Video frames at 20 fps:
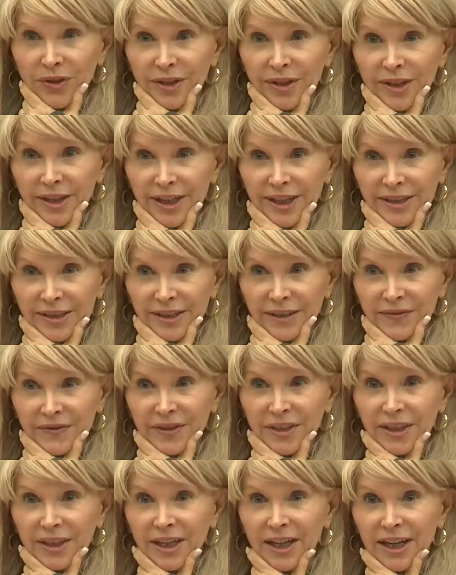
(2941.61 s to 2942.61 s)
to the
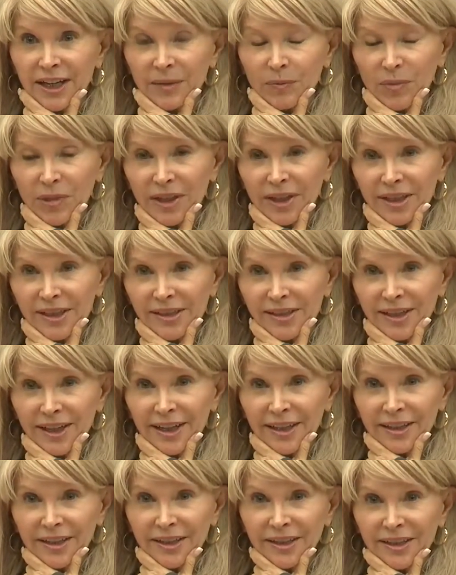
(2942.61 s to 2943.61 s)
SFDA, and when they
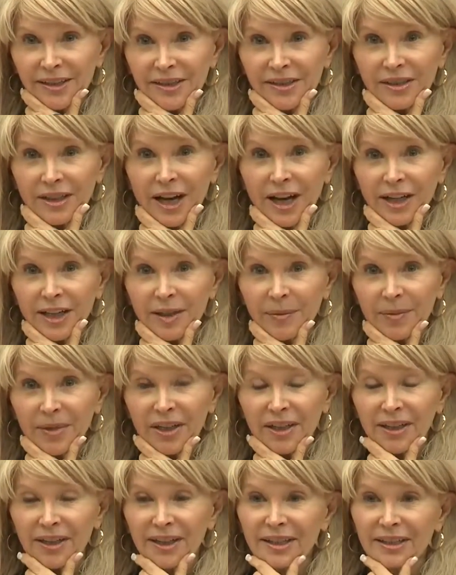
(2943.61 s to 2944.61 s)
signed this
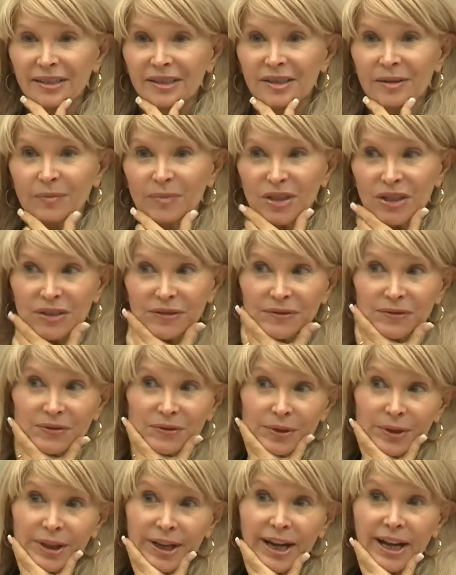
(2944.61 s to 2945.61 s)
document and submission
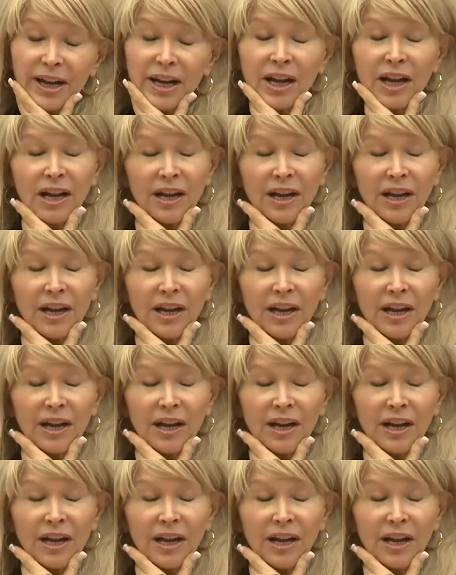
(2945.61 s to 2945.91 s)
for that